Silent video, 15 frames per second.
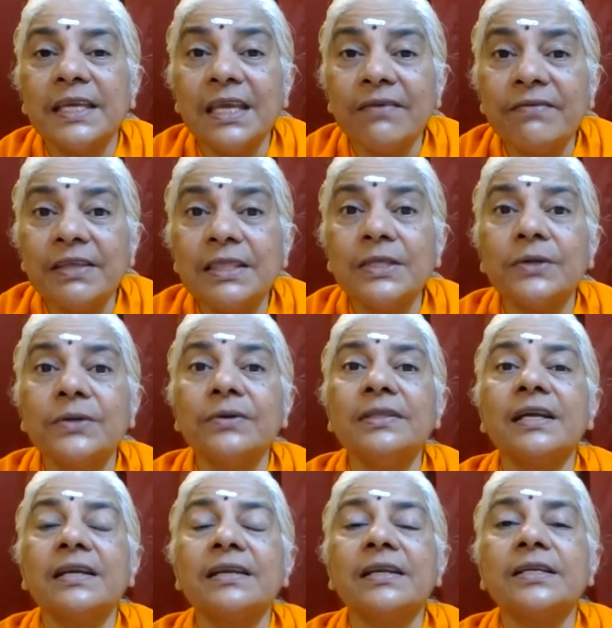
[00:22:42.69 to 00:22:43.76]
even though
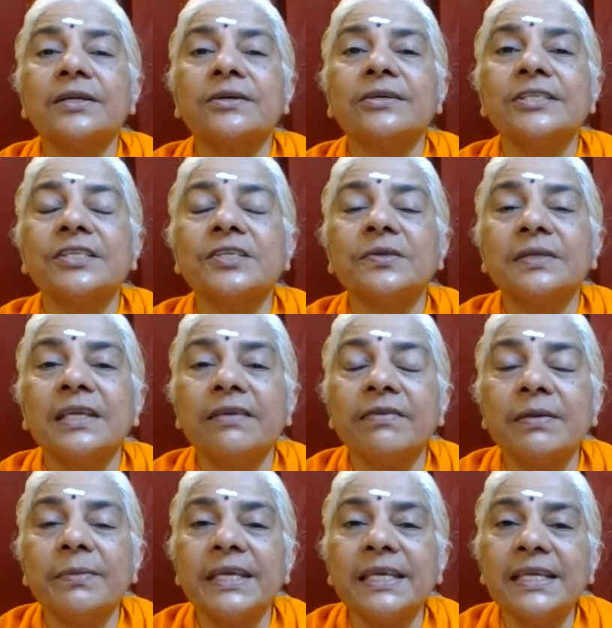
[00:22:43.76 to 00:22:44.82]
that had caused,
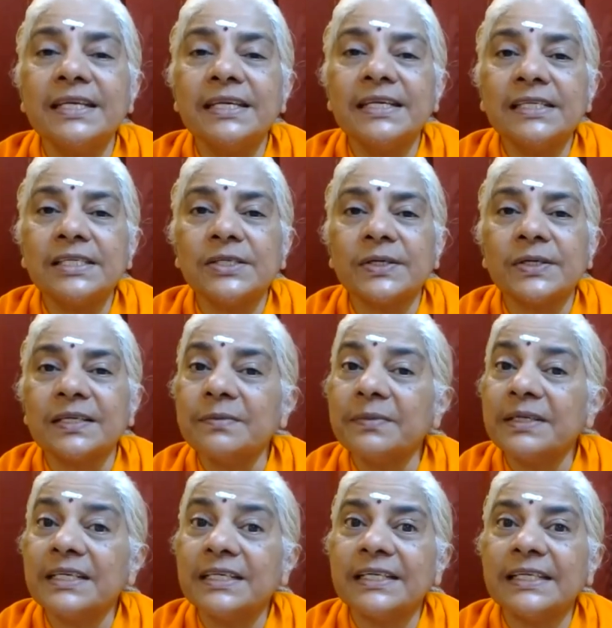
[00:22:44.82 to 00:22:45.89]
given me
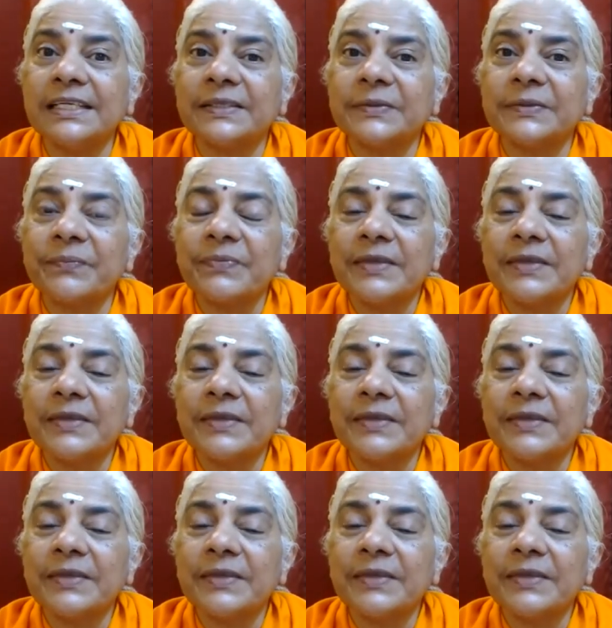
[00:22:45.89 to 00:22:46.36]
sukham earlier.